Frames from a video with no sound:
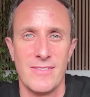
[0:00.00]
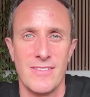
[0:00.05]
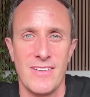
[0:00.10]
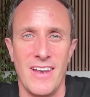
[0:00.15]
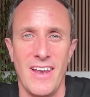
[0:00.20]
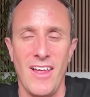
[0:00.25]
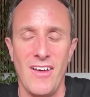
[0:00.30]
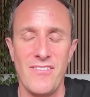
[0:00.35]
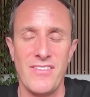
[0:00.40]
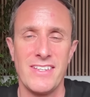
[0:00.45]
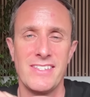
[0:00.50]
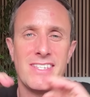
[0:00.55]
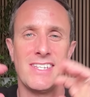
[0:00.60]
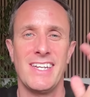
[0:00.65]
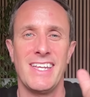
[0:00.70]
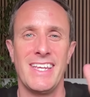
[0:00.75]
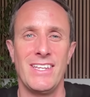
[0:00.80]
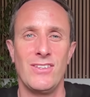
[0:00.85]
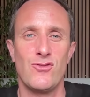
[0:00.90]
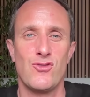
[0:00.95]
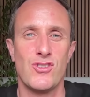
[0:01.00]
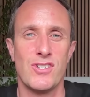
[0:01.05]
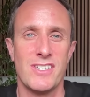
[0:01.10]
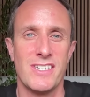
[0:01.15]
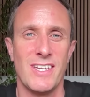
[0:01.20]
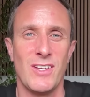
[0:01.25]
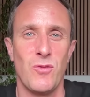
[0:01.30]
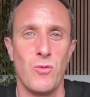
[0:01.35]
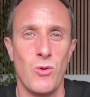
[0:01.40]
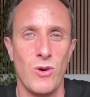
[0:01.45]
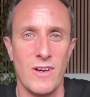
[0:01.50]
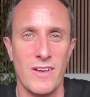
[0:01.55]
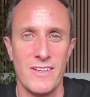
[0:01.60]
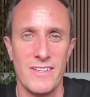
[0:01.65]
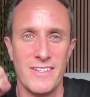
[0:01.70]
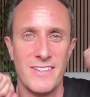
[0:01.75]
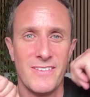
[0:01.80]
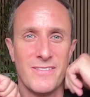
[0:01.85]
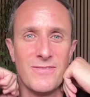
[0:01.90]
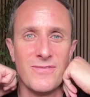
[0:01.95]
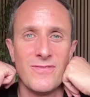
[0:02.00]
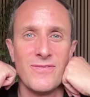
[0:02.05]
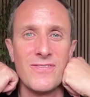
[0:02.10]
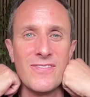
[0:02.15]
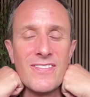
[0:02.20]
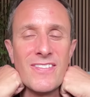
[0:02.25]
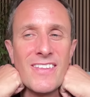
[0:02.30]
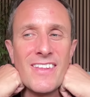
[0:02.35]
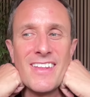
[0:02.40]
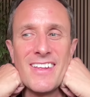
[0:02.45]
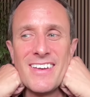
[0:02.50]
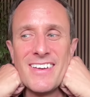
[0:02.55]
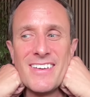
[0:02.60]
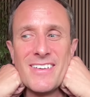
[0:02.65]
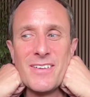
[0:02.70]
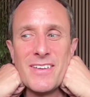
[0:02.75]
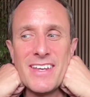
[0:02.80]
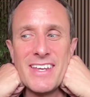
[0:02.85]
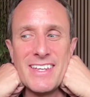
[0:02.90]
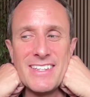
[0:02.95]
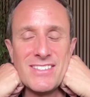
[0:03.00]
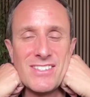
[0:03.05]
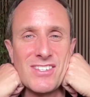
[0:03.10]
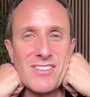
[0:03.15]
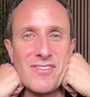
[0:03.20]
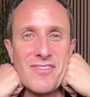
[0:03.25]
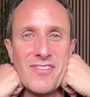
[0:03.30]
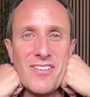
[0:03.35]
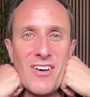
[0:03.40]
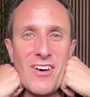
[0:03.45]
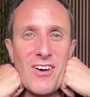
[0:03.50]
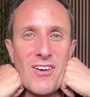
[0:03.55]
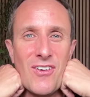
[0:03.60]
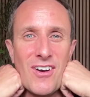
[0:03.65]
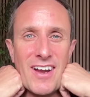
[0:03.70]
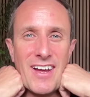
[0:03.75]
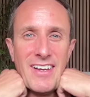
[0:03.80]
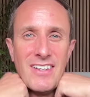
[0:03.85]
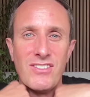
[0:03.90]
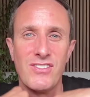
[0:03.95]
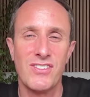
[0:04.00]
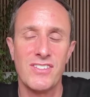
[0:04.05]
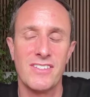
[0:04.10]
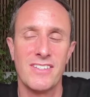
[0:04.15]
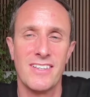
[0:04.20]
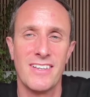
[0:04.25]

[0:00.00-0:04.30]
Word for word: Love is an interesting word insofar as